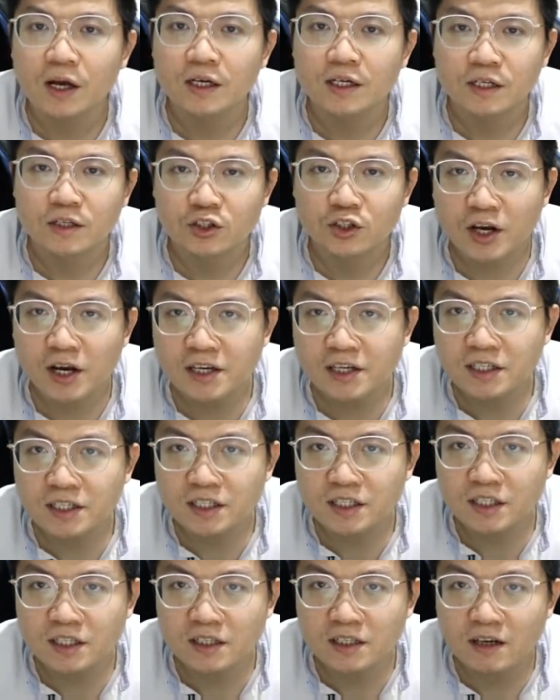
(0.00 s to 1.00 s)
change
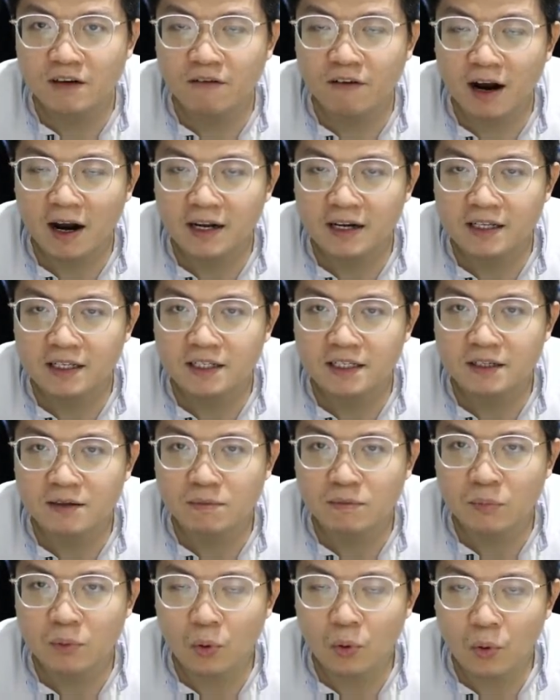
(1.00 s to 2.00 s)
the divided
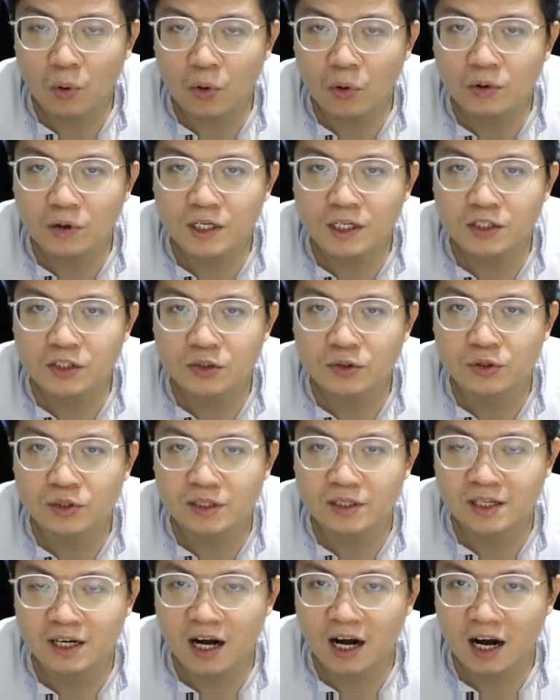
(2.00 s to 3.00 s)
symbol into
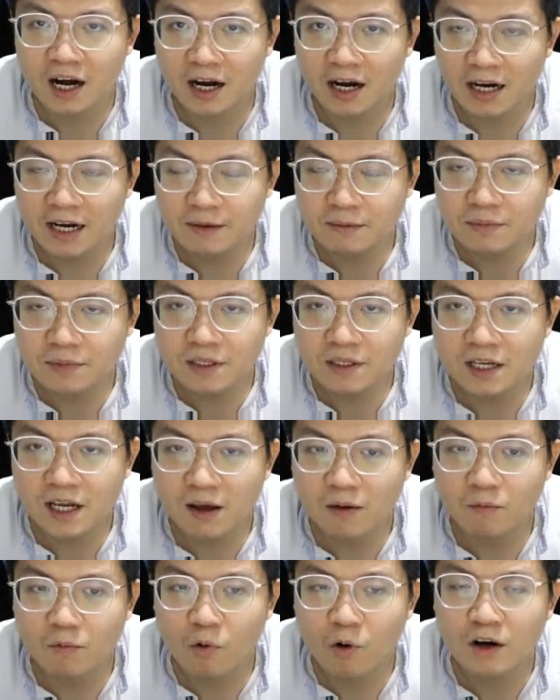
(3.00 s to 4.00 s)
times,
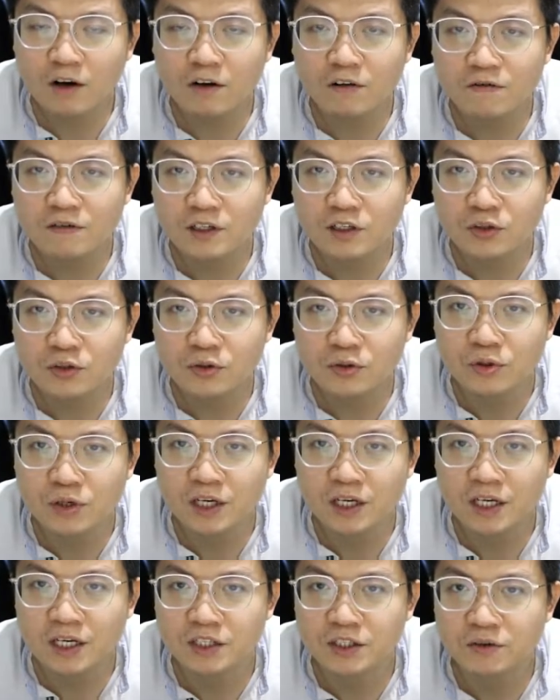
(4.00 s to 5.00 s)
and 1 over 2
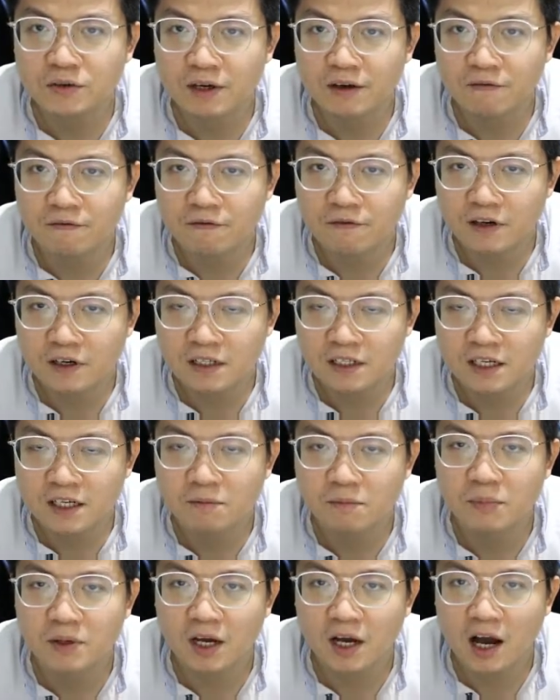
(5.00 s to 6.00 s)
here, you inverse it,
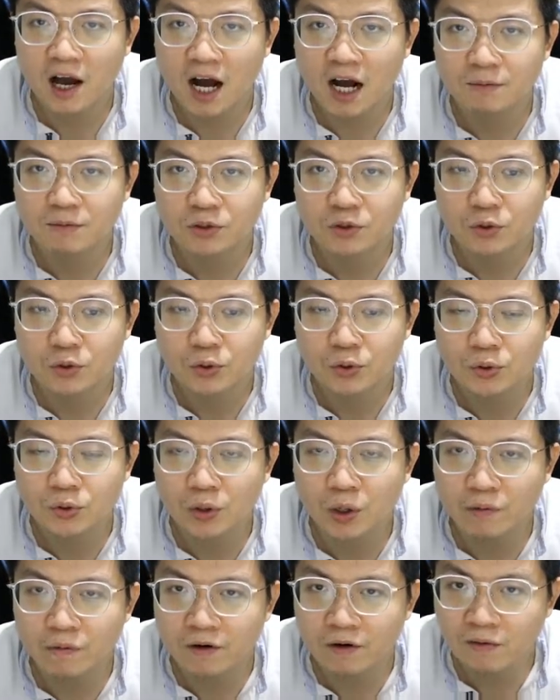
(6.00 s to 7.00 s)
becomes 2
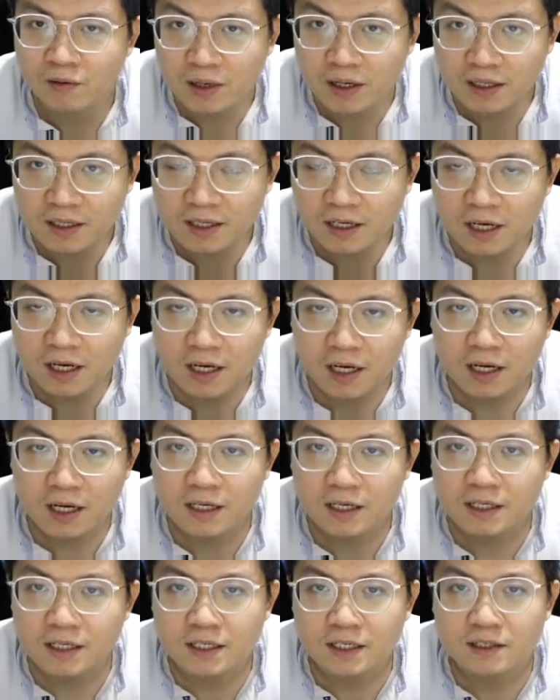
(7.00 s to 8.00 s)
over 1.
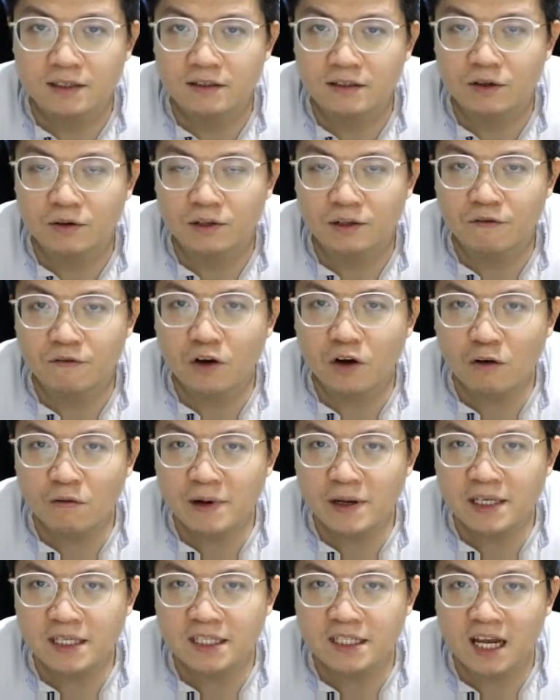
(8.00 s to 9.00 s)
So the
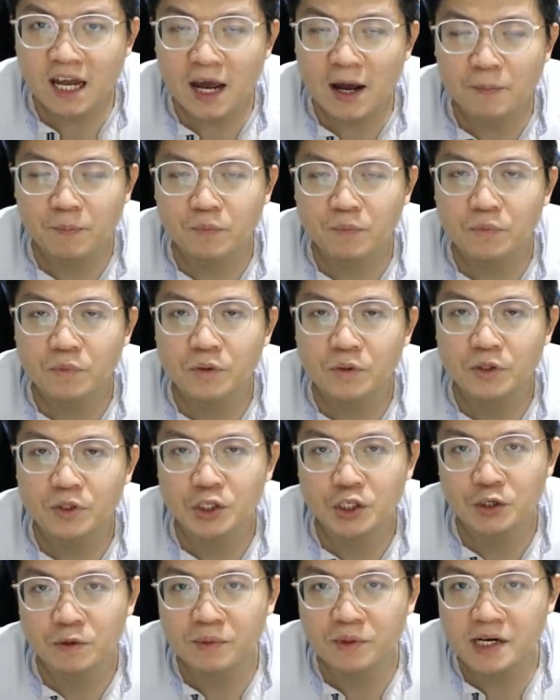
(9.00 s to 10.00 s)
following step,
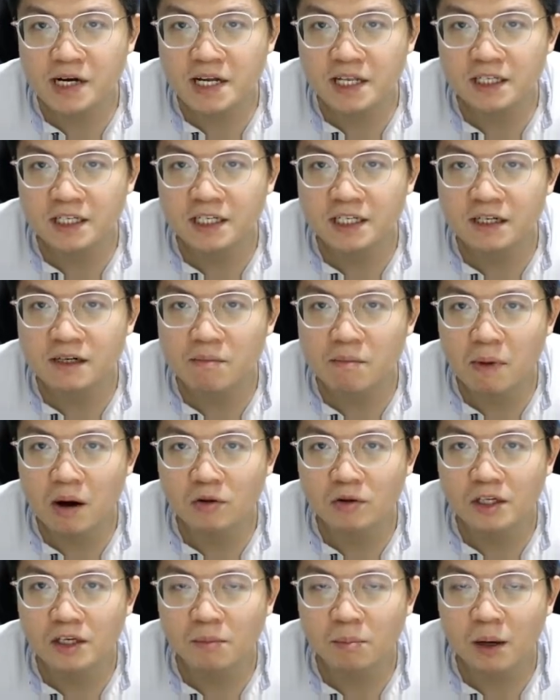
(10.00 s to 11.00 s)
numerator
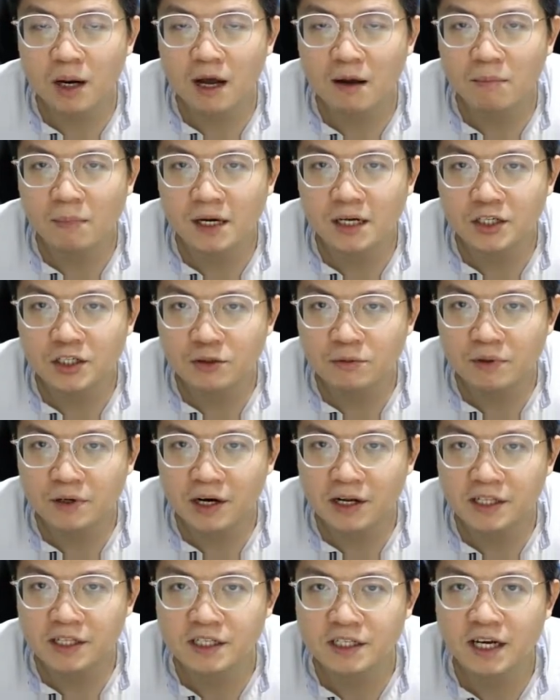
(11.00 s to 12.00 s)
multiply by
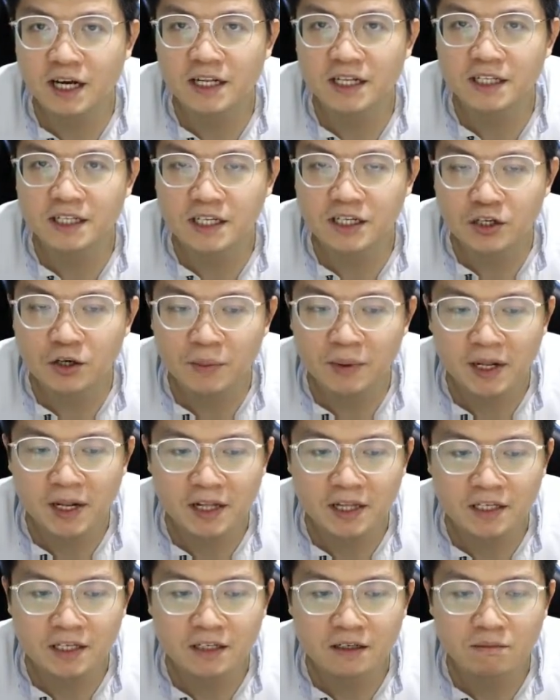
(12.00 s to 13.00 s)
numerator and
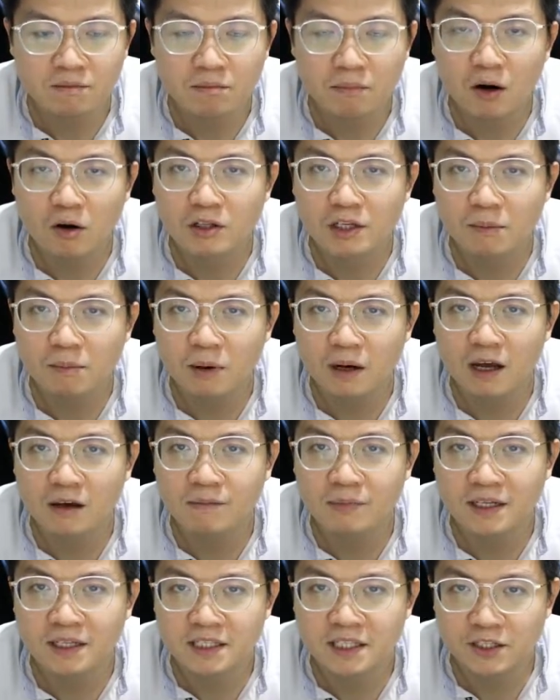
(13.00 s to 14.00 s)
denominator multiply
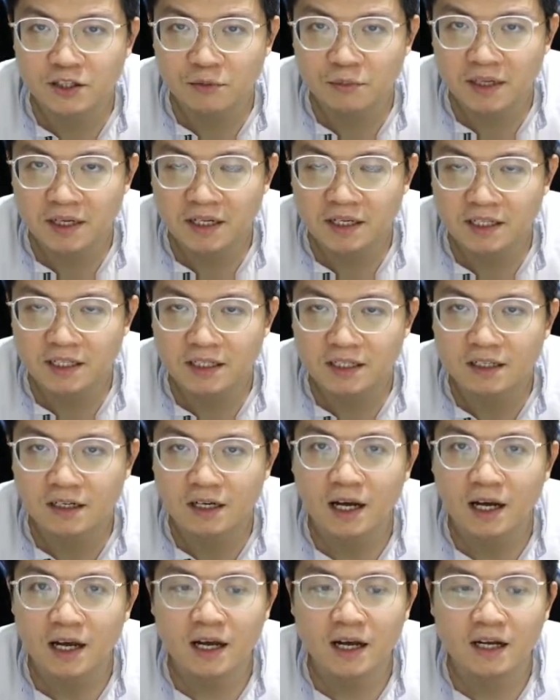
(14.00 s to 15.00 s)
by denominator.
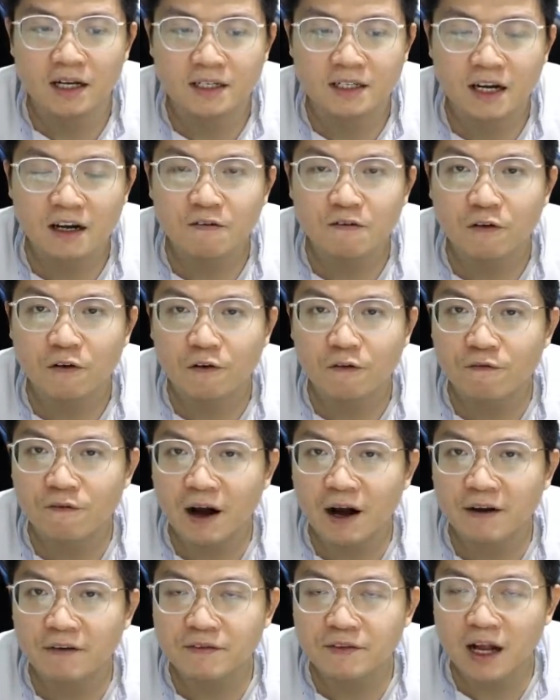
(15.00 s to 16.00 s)
Therefore,
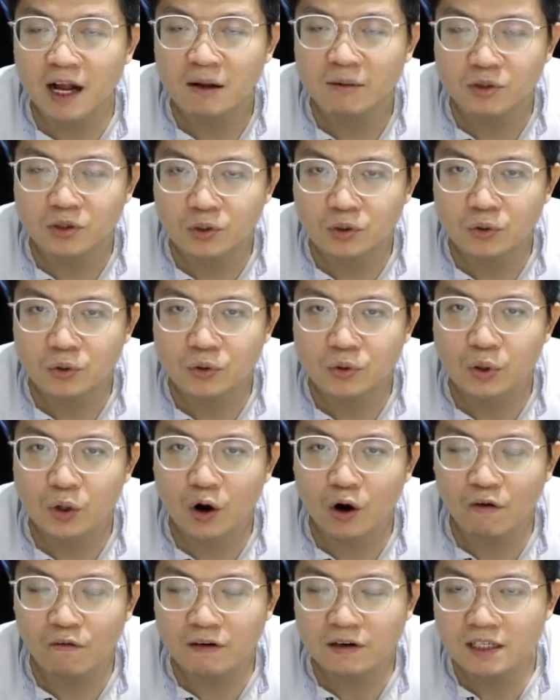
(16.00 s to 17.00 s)
5 times 2
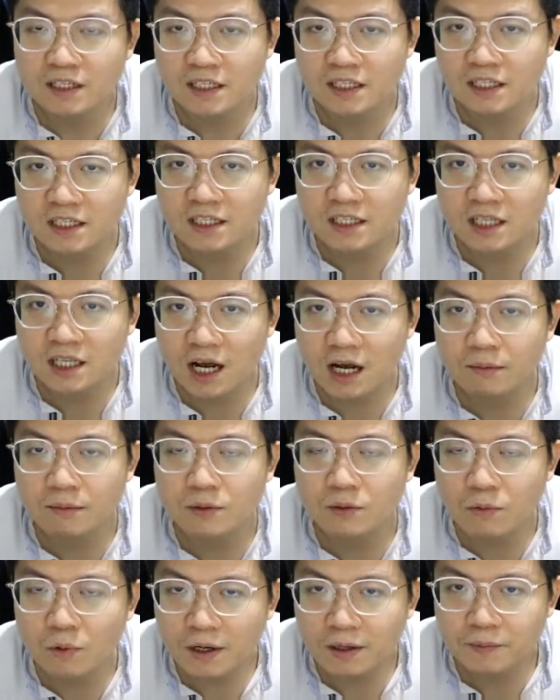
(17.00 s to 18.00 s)
over 6 times
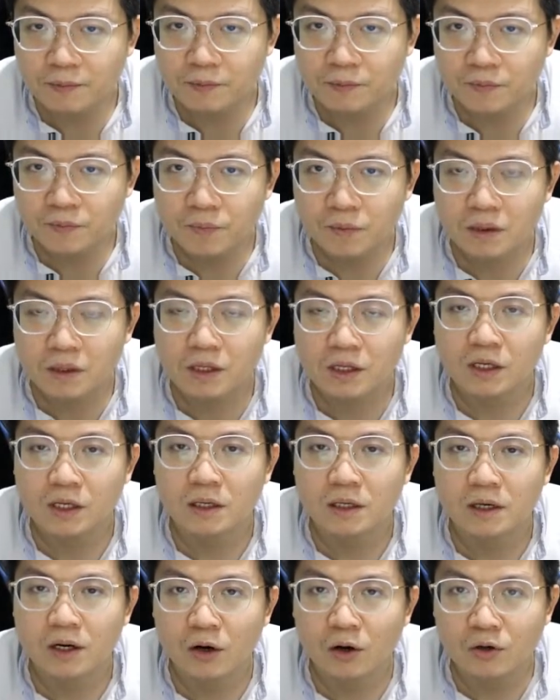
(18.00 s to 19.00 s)
1.
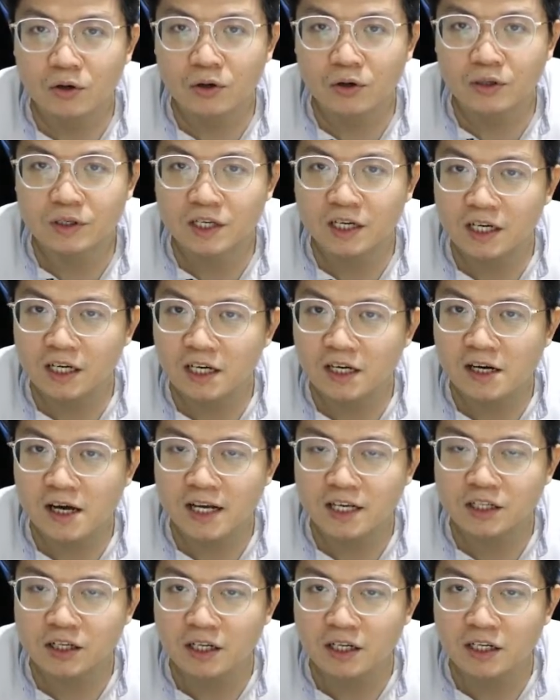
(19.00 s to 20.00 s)
Hold on, here
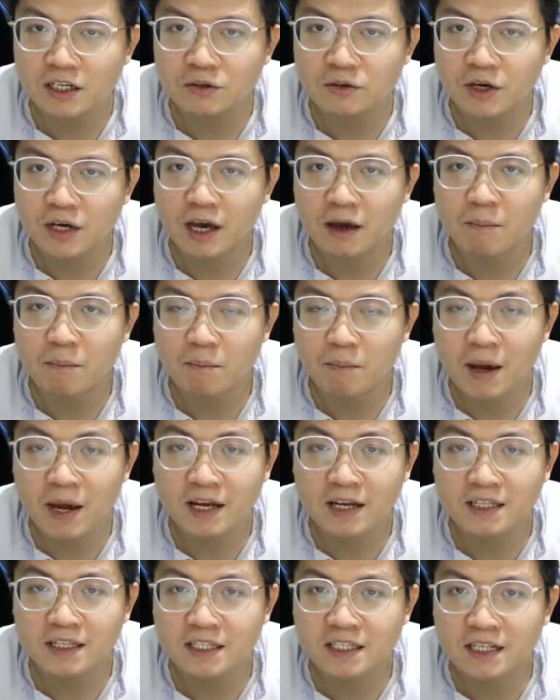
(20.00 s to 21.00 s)
actually you can
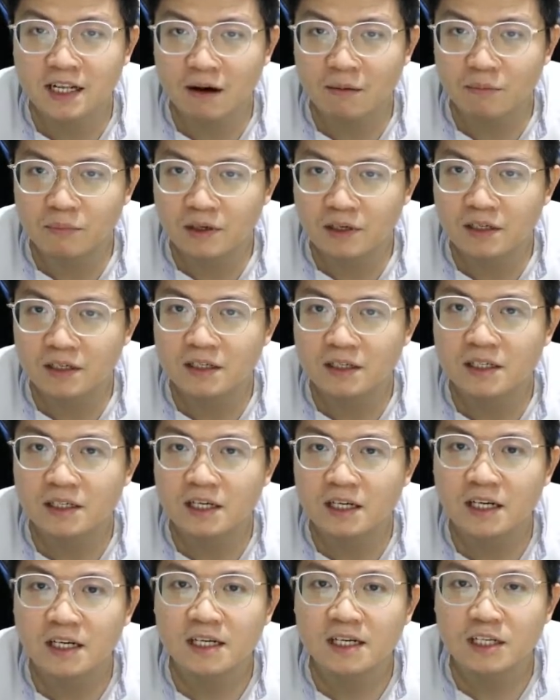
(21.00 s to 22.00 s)
make the number
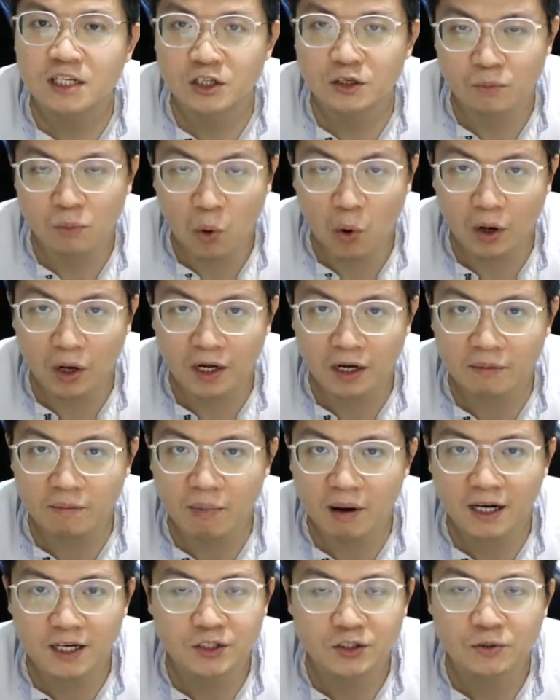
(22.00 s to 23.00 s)
smaller
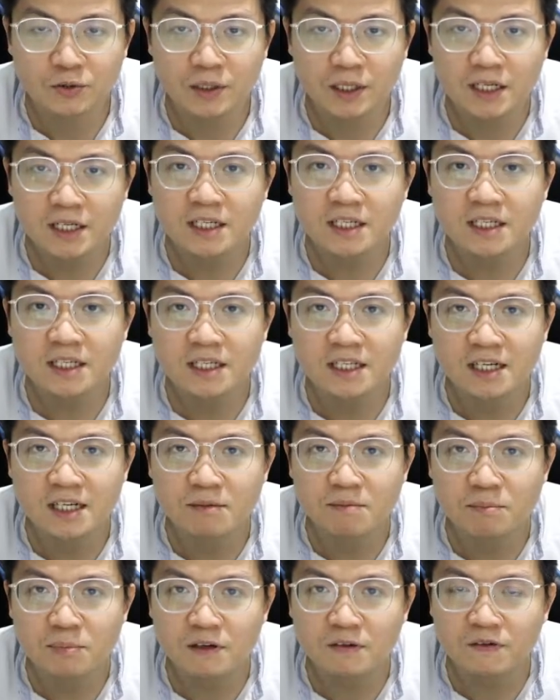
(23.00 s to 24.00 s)
by doing
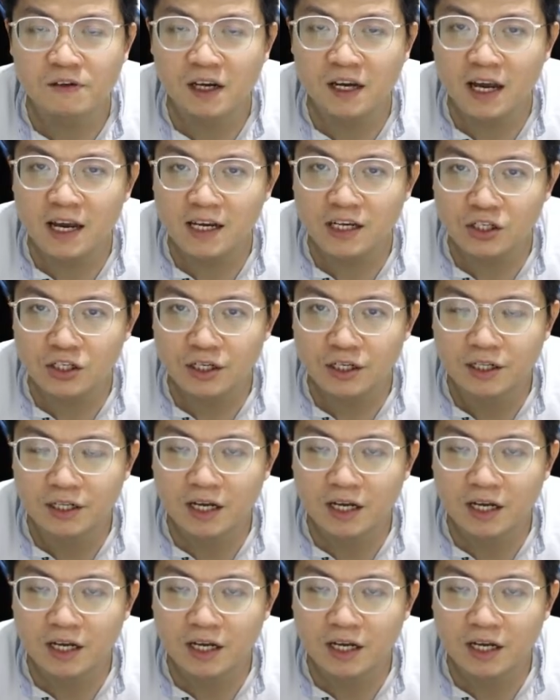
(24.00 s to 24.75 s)
simplification.